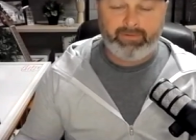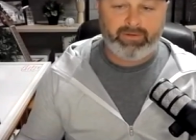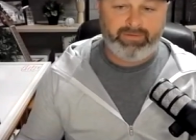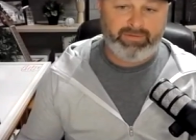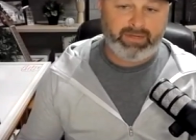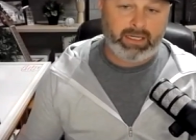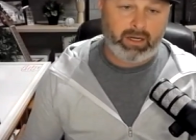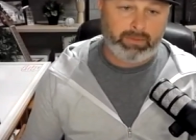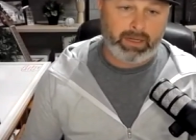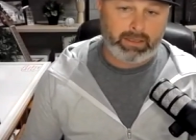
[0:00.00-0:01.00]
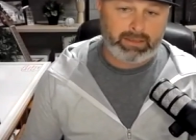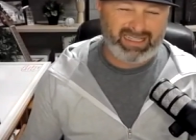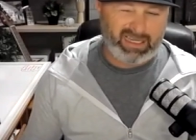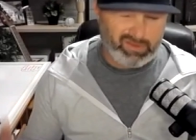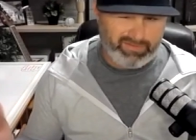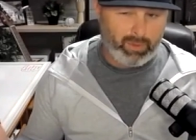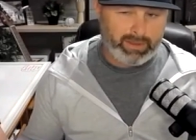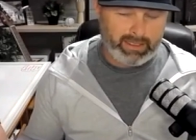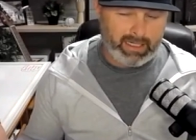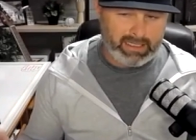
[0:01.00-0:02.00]
for 1500 bucks. It's actually
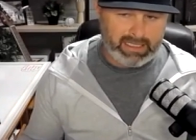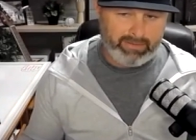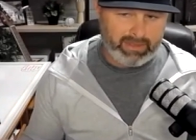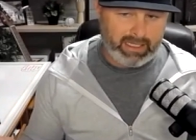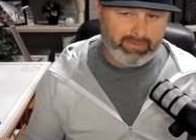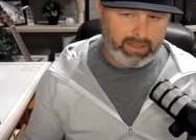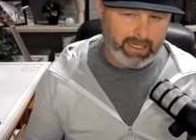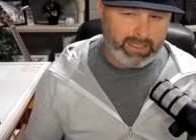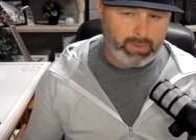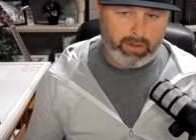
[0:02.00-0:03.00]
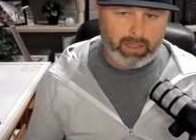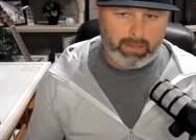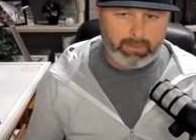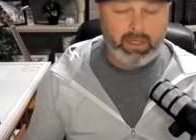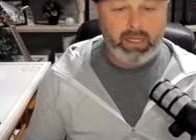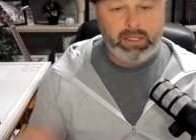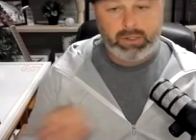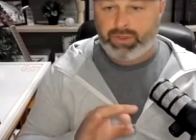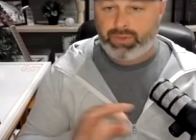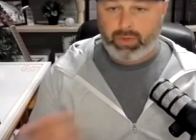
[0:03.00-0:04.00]
1497 to give you a nice round number.
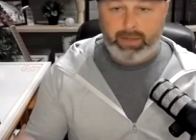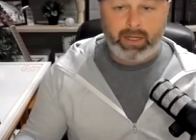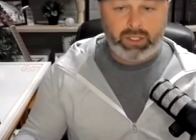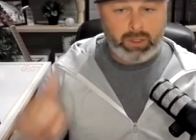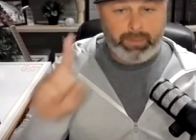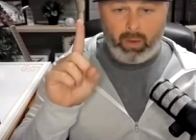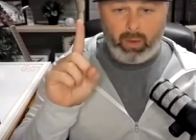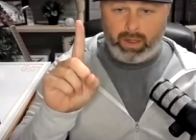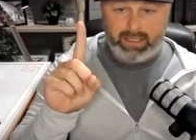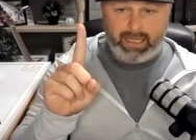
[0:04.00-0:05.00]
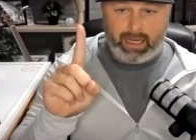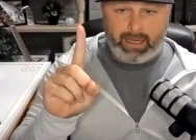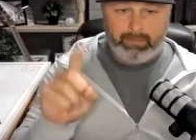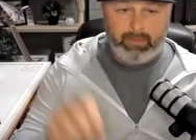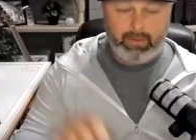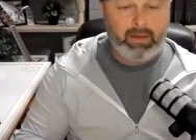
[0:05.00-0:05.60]
So 3 months you pay one time